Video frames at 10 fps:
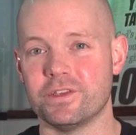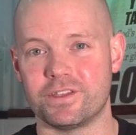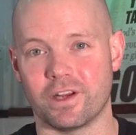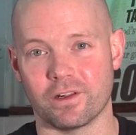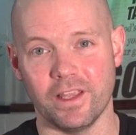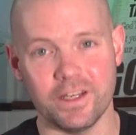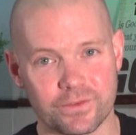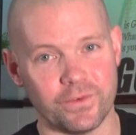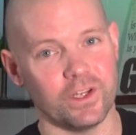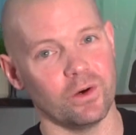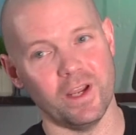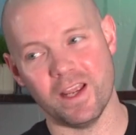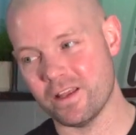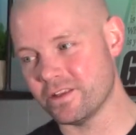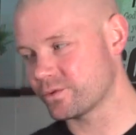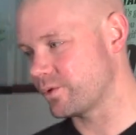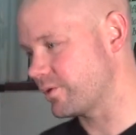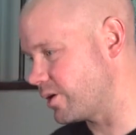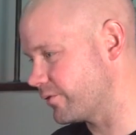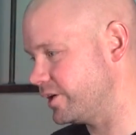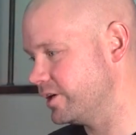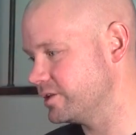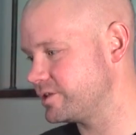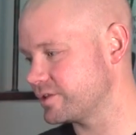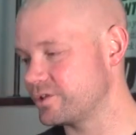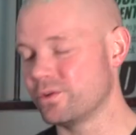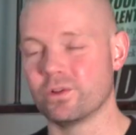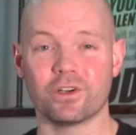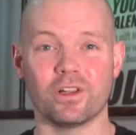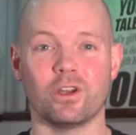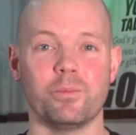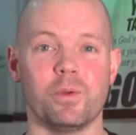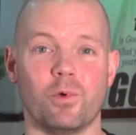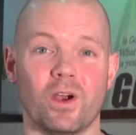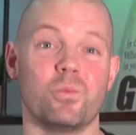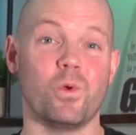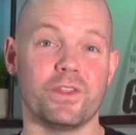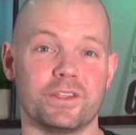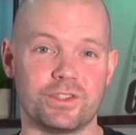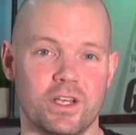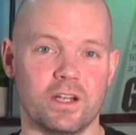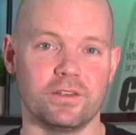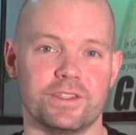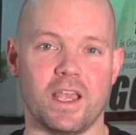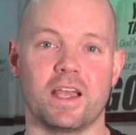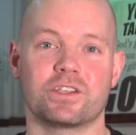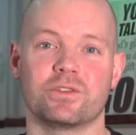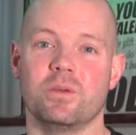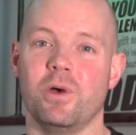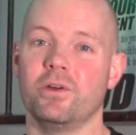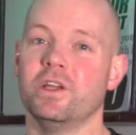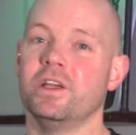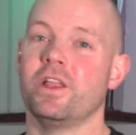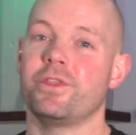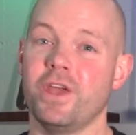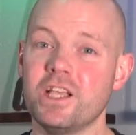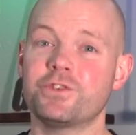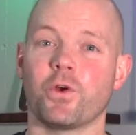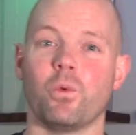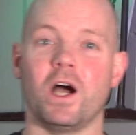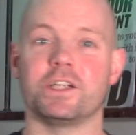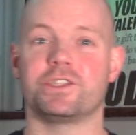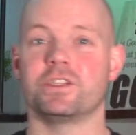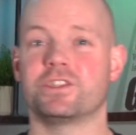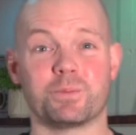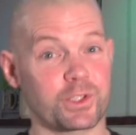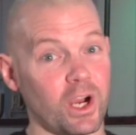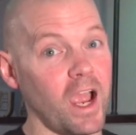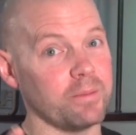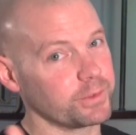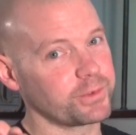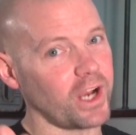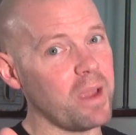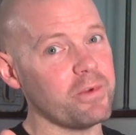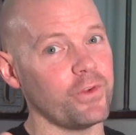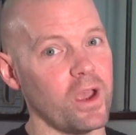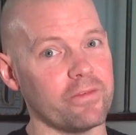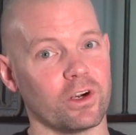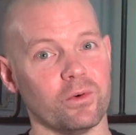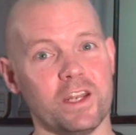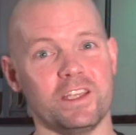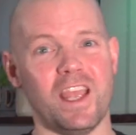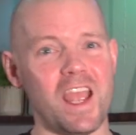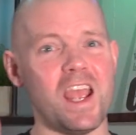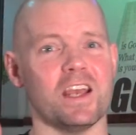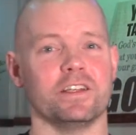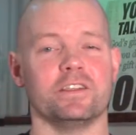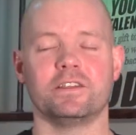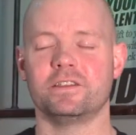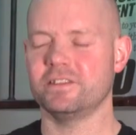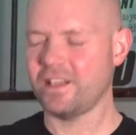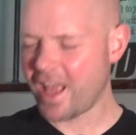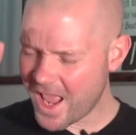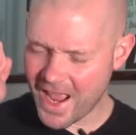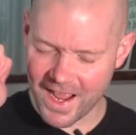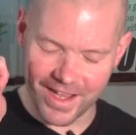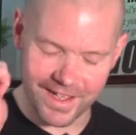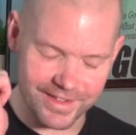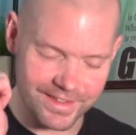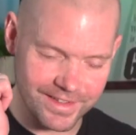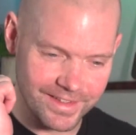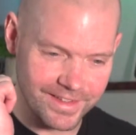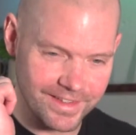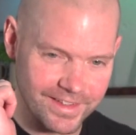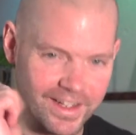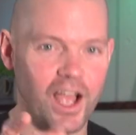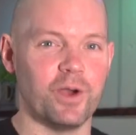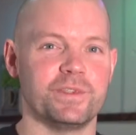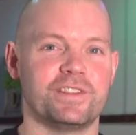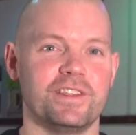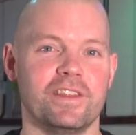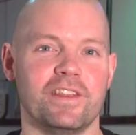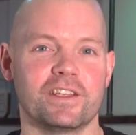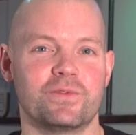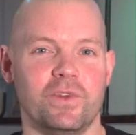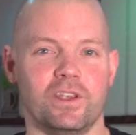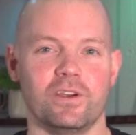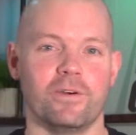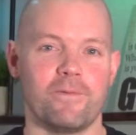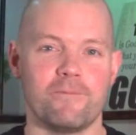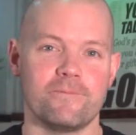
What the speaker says: to see our latest video, and this one right over here just to learn a little bit more on what this channel is actually about. Thanks for watching. Subscribe if you haven't already, and I hope to see you in the next video.